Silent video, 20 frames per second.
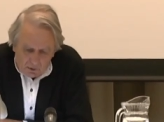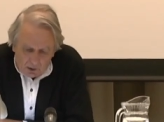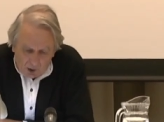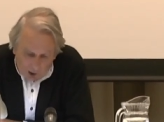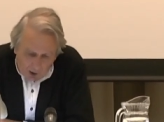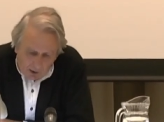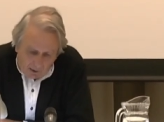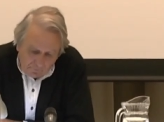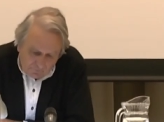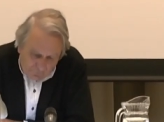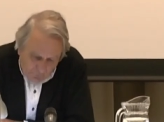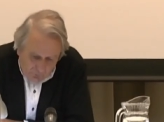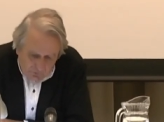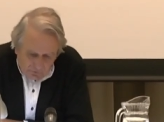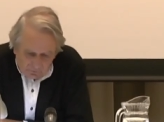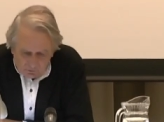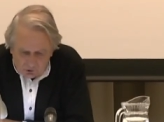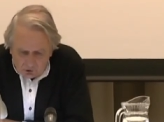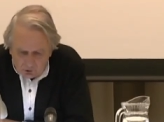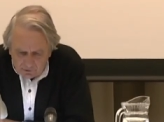Art, ah,
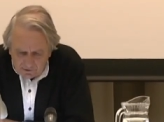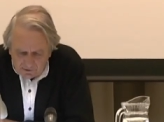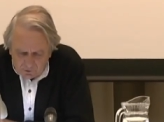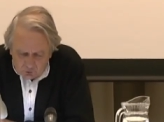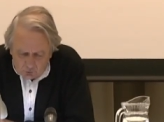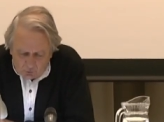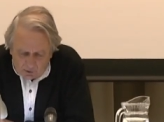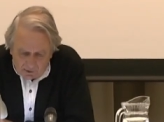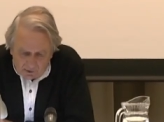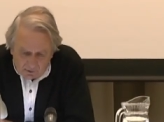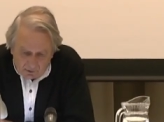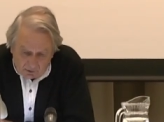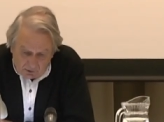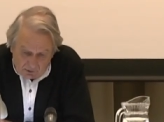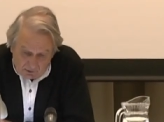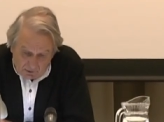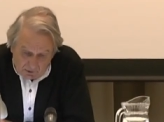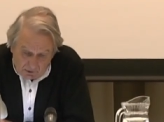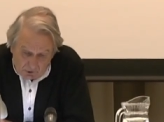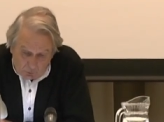thus, according to Hegel,
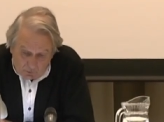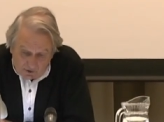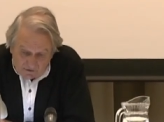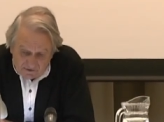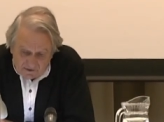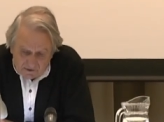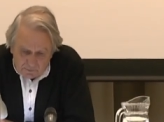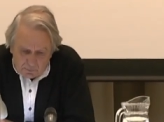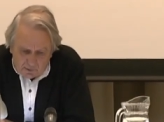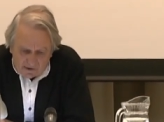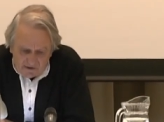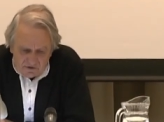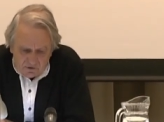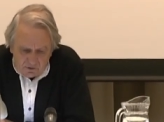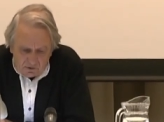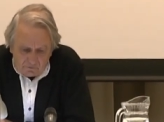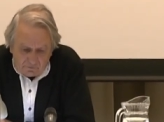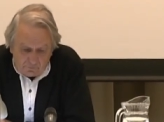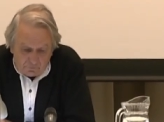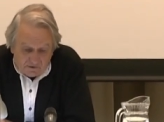was the
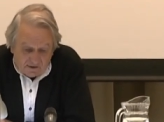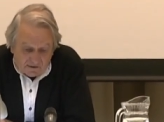expression of